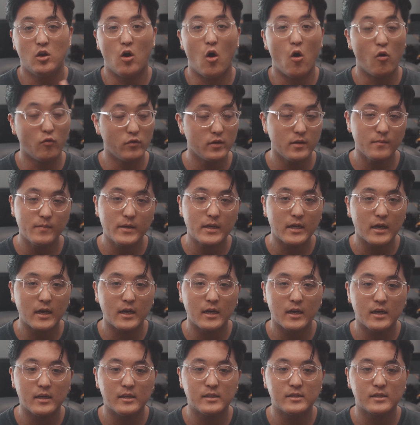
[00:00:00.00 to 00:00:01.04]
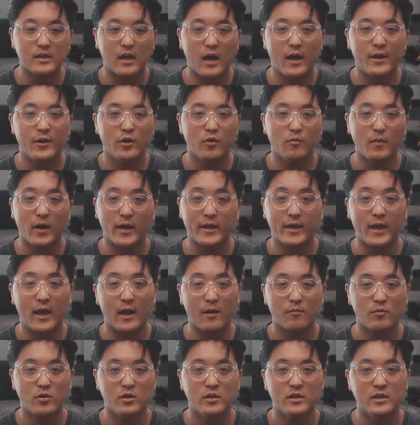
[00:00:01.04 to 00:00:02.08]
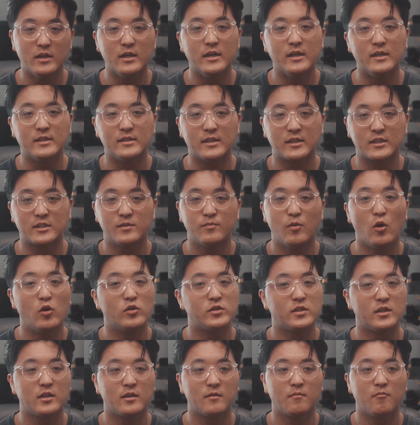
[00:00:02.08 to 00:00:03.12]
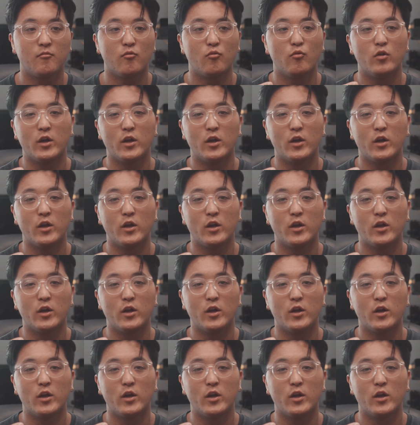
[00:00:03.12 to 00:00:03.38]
only because I know my camera is exposing